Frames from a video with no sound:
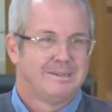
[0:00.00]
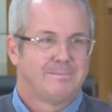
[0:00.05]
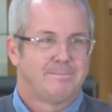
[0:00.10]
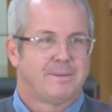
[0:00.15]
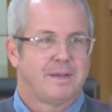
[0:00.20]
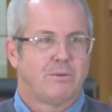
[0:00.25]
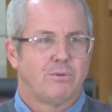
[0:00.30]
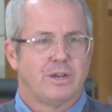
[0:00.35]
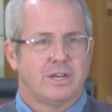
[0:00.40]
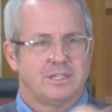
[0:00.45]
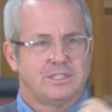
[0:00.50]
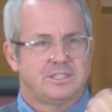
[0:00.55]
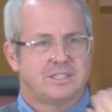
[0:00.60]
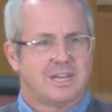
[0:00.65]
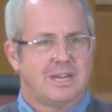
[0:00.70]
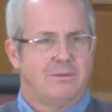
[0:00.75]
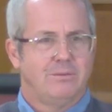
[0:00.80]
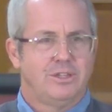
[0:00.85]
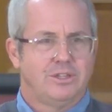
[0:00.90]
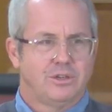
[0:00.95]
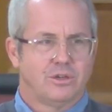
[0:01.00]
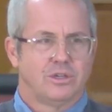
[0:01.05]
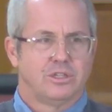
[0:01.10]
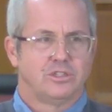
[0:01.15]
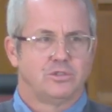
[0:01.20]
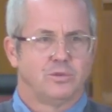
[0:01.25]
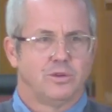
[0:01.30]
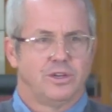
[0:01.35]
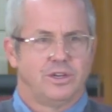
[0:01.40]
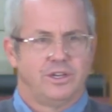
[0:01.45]
But when I start with
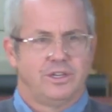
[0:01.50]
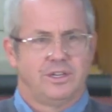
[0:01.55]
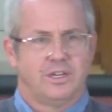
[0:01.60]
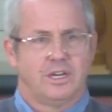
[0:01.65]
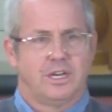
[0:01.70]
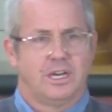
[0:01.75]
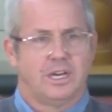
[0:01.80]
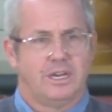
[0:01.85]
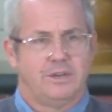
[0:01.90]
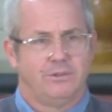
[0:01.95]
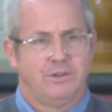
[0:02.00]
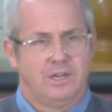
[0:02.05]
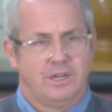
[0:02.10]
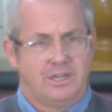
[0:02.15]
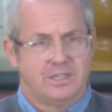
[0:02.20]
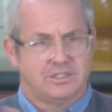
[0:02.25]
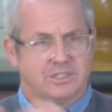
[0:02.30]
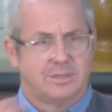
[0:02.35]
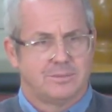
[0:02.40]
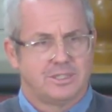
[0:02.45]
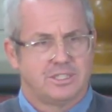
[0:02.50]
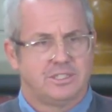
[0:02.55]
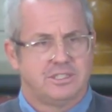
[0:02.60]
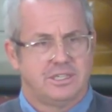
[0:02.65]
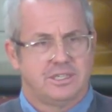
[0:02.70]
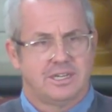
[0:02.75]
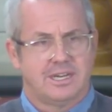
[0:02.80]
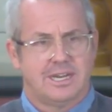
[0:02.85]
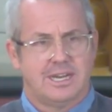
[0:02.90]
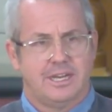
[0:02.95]
God's word, I realize I'm a
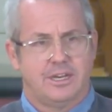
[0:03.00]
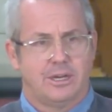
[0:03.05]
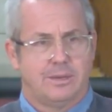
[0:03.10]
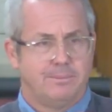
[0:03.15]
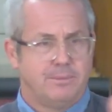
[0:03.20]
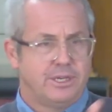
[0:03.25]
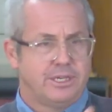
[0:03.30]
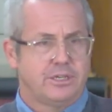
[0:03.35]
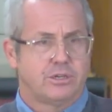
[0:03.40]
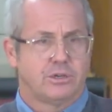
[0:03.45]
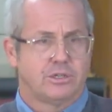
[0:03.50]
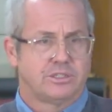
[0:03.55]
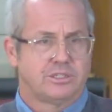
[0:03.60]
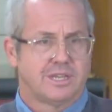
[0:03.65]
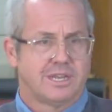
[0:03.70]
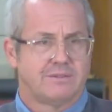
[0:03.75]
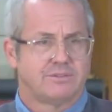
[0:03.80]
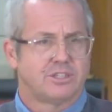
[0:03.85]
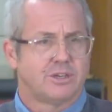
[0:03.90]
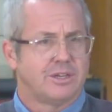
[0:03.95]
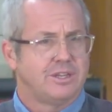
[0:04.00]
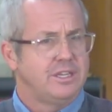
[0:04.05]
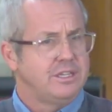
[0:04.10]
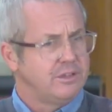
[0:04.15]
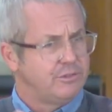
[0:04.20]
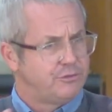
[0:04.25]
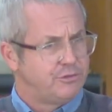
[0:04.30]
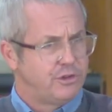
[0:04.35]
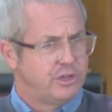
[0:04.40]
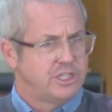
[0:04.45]
sinner and I meet God's love. So I think
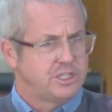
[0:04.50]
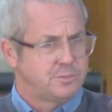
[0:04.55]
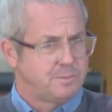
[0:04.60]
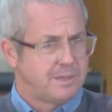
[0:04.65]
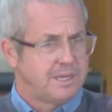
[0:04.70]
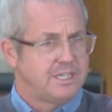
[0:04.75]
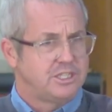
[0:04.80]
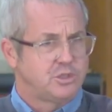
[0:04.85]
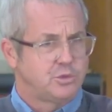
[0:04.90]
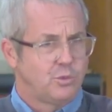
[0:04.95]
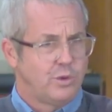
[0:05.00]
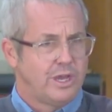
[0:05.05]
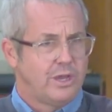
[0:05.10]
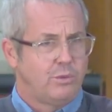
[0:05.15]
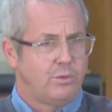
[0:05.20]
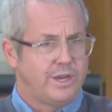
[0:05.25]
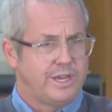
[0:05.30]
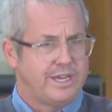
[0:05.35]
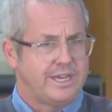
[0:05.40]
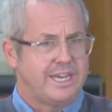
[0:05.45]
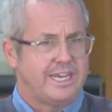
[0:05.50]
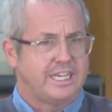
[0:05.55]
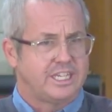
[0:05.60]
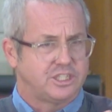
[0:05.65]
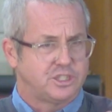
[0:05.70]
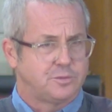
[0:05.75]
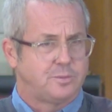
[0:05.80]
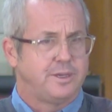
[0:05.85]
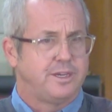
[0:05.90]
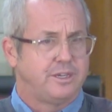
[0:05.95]
the first place where we
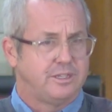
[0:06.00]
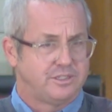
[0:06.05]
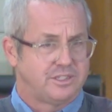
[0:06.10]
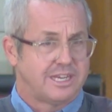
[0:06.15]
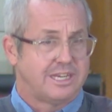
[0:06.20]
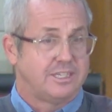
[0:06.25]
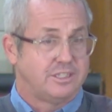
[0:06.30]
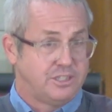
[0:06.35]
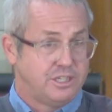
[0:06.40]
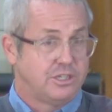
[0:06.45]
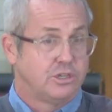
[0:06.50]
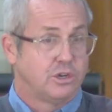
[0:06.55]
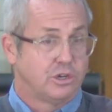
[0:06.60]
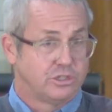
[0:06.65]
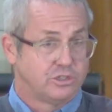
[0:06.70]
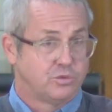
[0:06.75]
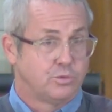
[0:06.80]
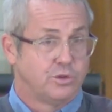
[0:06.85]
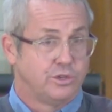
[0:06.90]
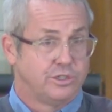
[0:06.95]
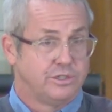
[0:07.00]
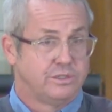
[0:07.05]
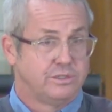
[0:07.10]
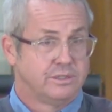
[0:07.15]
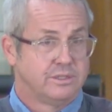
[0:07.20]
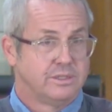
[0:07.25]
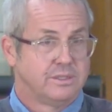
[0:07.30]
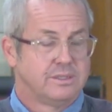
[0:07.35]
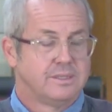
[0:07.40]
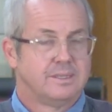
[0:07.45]
experience that is in God's word.
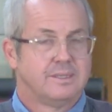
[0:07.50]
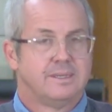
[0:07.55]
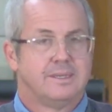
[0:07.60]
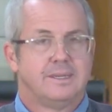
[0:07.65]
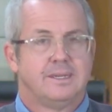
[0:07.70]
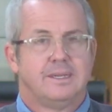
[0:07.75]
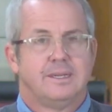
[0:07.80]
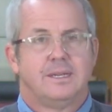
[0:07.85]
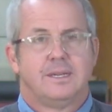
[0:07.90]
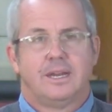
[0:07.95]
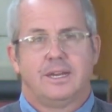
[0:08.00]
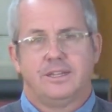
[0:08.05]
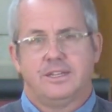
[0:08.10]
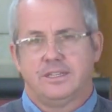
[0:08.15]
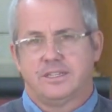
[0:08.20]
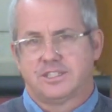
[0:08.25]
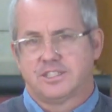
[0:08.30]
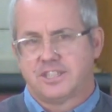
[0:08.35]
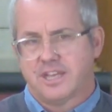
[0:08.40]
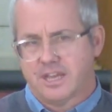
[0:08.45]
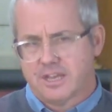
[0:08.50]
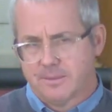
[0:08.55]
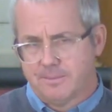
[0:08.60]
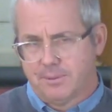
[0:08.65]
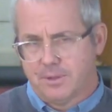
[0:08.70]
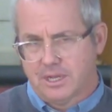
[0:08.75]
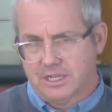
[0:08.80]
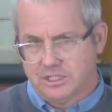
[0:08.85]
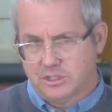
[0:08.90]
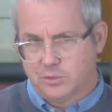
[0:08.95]
I think the second
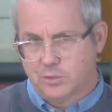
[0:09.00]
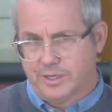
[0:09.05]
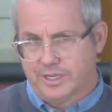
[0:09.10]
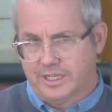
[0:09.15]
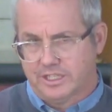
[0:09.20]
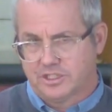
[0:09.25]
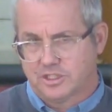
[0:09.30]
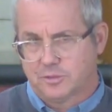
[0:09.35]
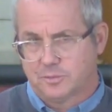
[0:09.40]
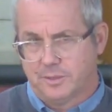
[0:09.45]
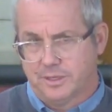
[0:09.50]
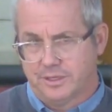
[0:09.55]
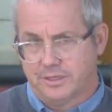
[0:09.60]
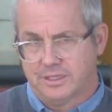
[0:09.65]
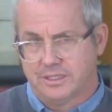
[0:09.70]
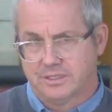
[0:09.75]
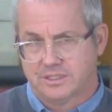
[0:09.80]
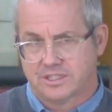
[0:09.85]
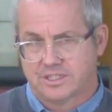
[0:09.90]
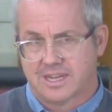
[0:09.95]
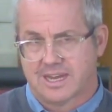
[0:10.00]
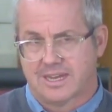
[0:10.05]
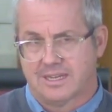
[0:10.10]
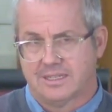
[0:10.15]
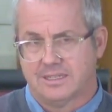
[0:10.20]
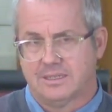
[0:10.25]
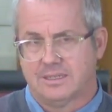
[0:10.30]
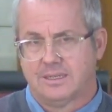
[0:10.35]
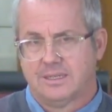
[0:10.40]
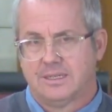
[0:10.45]
place we experience
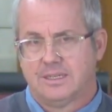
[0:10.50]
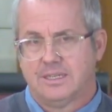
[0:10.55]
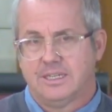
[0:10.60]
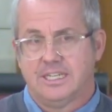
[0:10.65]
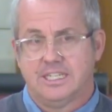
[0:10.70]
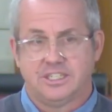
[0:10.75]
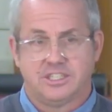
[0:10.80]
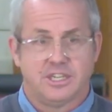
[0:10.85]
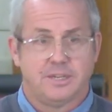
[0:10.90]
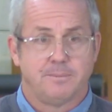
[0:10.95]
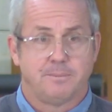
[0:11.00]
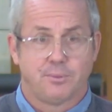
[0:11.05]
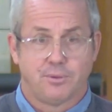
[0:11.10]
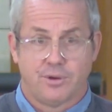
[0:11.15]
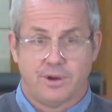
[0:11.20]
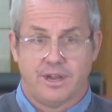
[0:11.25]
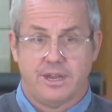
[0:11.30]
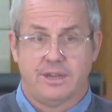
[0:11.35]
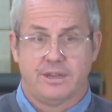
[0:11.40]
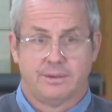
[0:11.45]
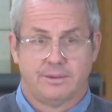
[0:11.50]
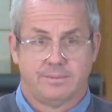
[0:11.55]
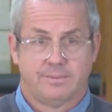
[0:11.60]
that is in prayer,